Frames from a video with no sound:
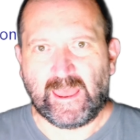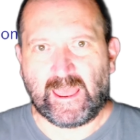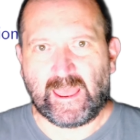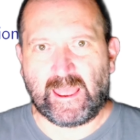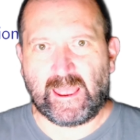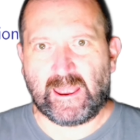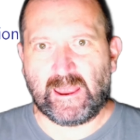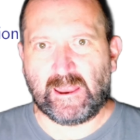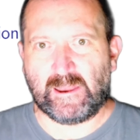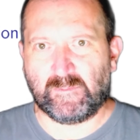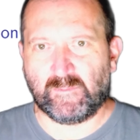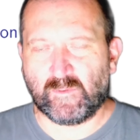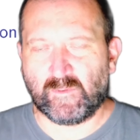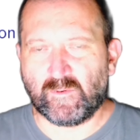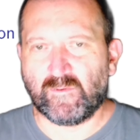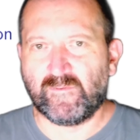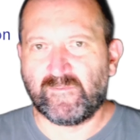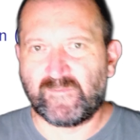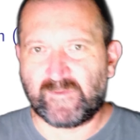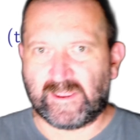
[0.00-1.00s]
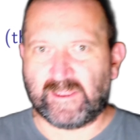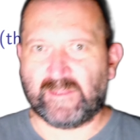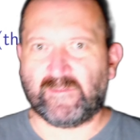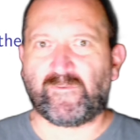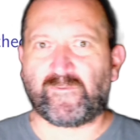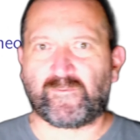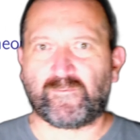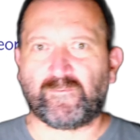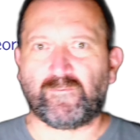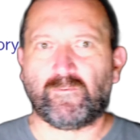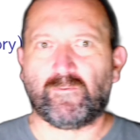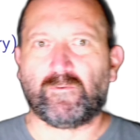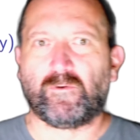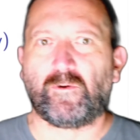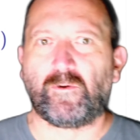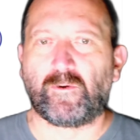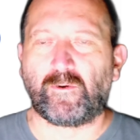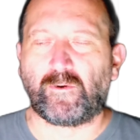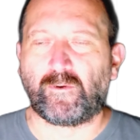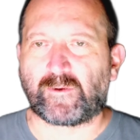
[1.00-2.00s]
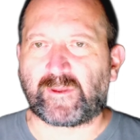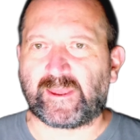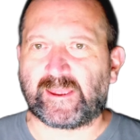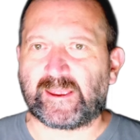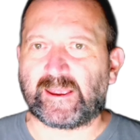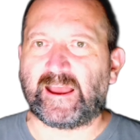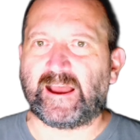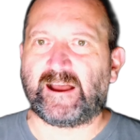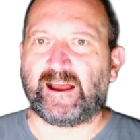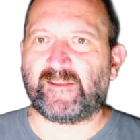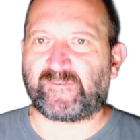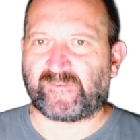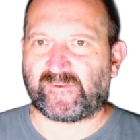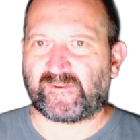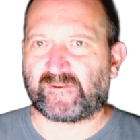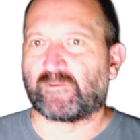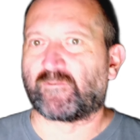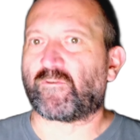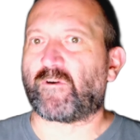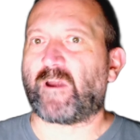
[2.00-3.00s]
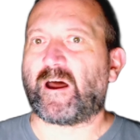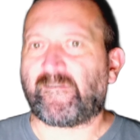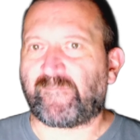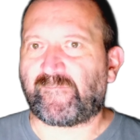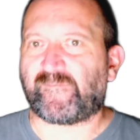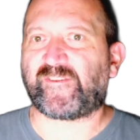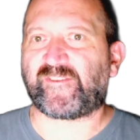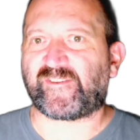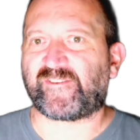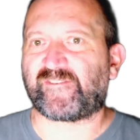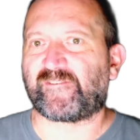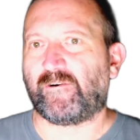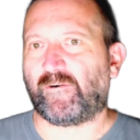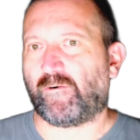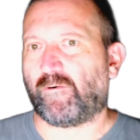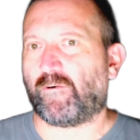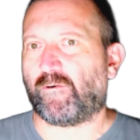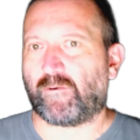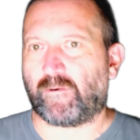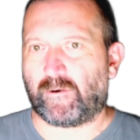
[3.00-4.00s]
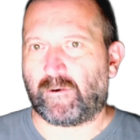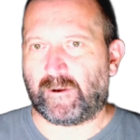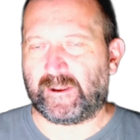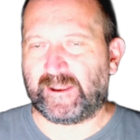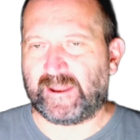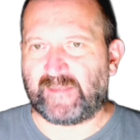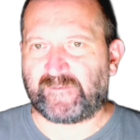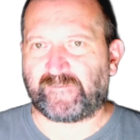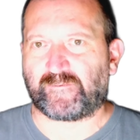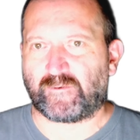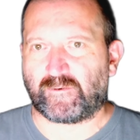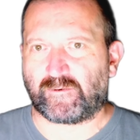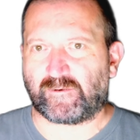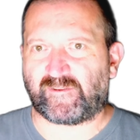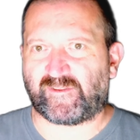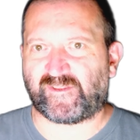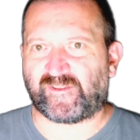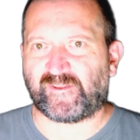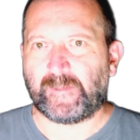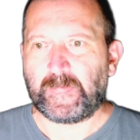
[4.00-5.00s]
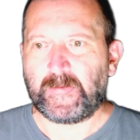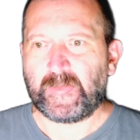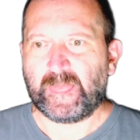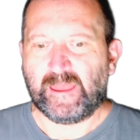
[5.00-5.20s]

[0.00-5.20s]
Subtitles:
and move into looking at graphs or networks.